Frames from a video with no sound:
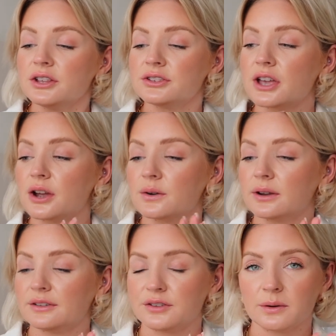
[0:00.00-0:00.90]
So
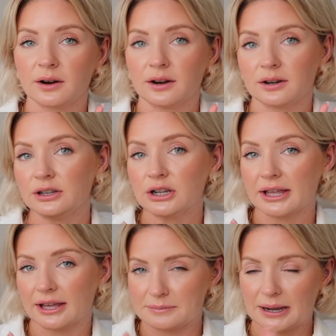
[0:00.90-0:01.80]
if you are
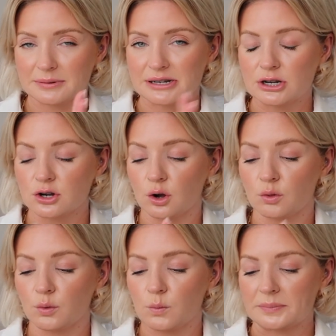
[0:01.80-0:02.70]
looking, perhaps look
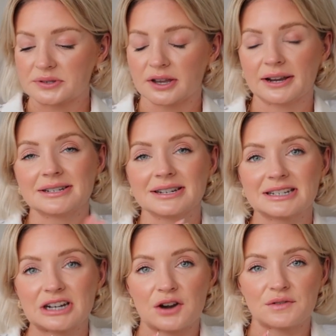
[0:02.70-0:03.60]
on the website
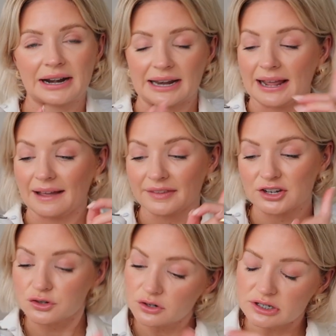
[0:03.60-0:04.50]
directly, and they're
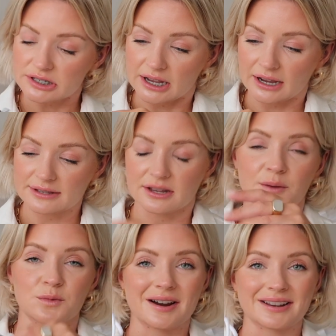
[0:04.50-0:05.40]
true to size.
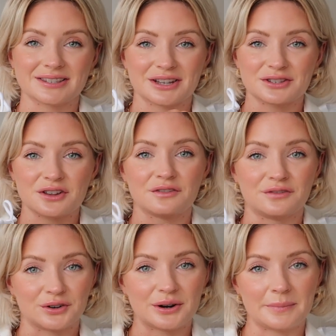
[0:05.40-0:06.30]
I'm wearing a size
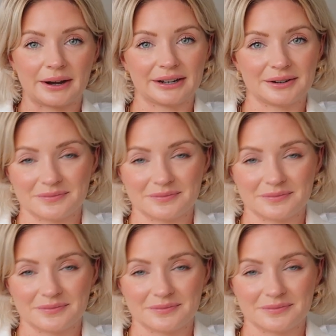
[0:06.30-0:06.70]
4 in mine.